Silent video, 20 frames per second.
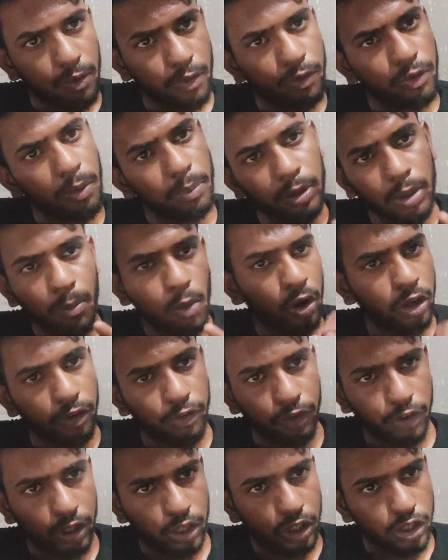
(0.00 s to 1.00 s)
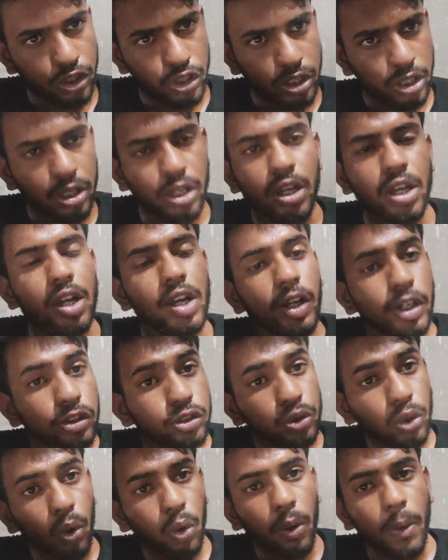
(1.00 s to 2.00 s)
from the modification.
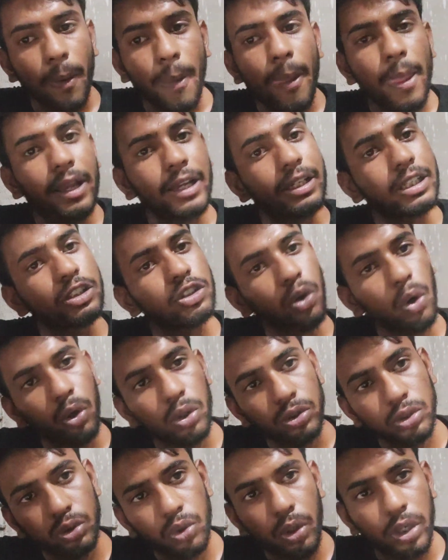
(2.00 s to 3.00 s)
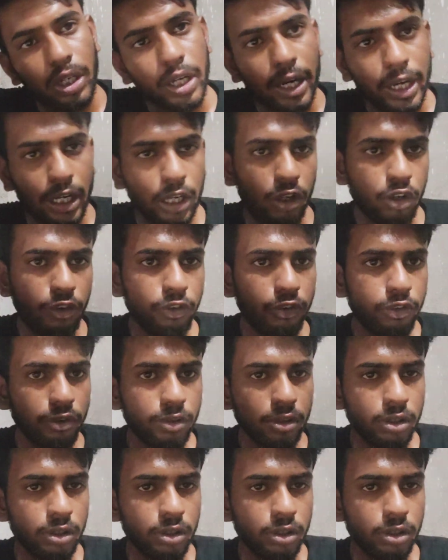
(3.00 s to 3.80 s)
So it is also a kind of